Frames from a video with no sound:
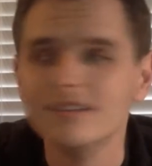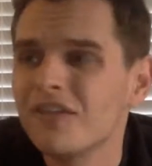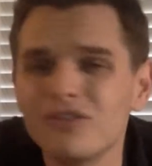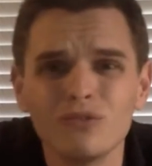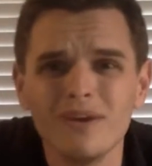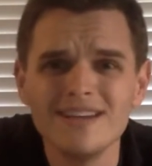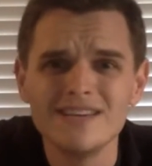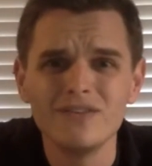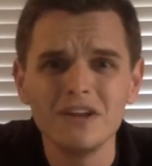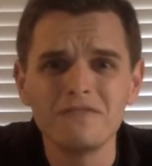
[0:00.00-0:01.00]
Let the
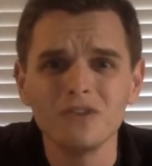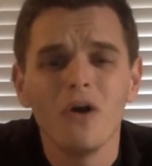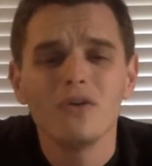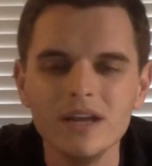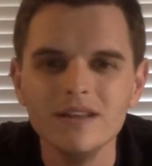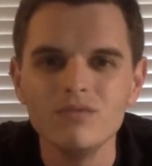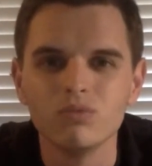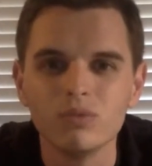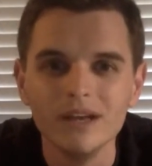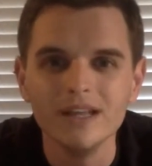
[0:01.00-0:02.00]
creativity flow. I
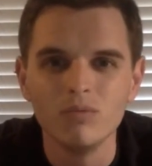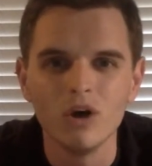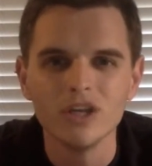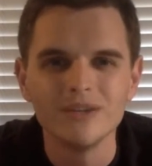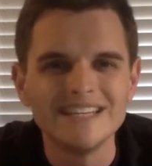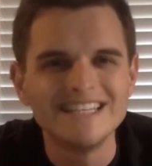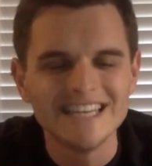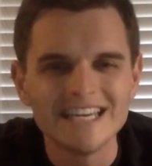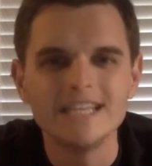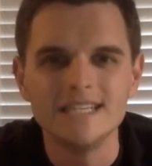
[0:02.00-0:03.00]
really want you to
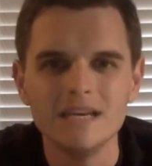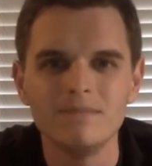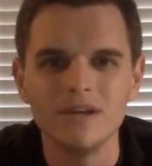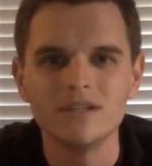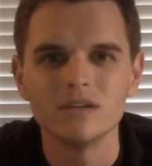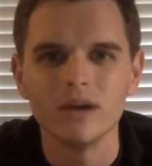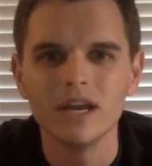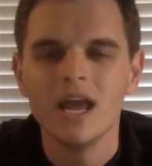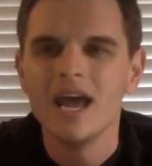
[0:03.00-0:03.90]
dig deep into it